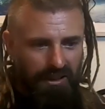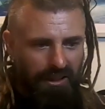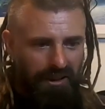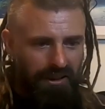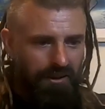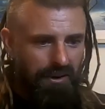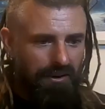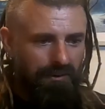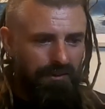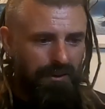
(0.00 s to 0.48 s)
Yeah,
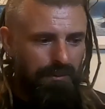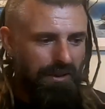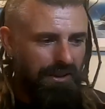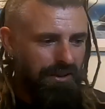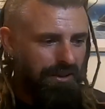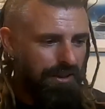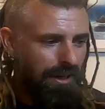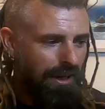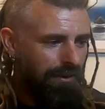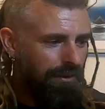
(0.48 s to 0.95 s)
you have to be
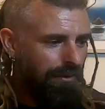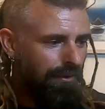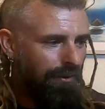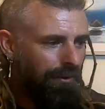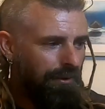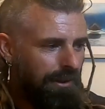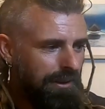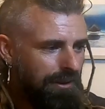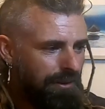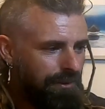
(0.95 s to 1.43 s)
gentle
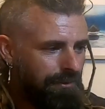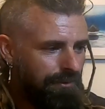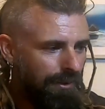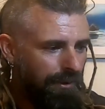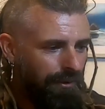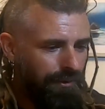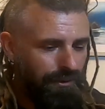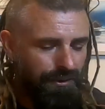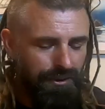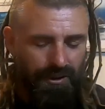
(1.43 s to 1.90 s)
on these
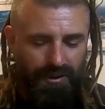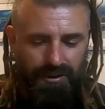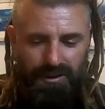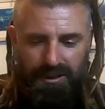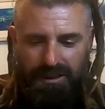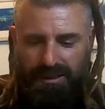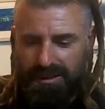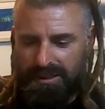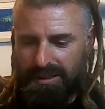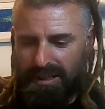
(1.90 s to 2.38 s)
throttles. On
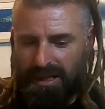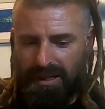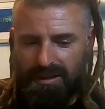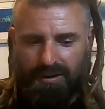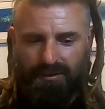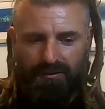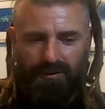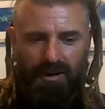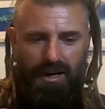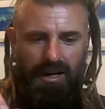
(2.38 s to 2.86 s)
these
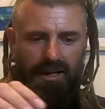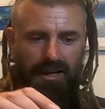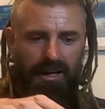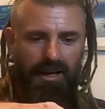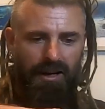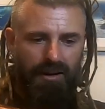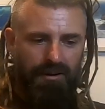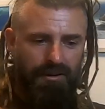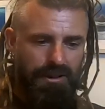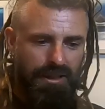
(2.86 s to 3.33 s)
standard
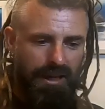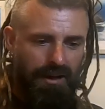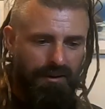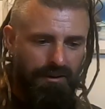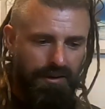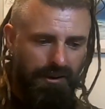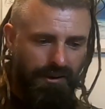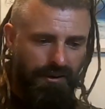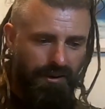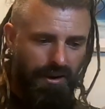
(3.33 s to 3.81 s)
radios
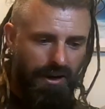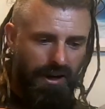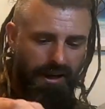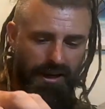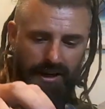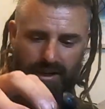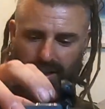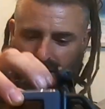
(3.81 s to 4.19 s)
out the crate,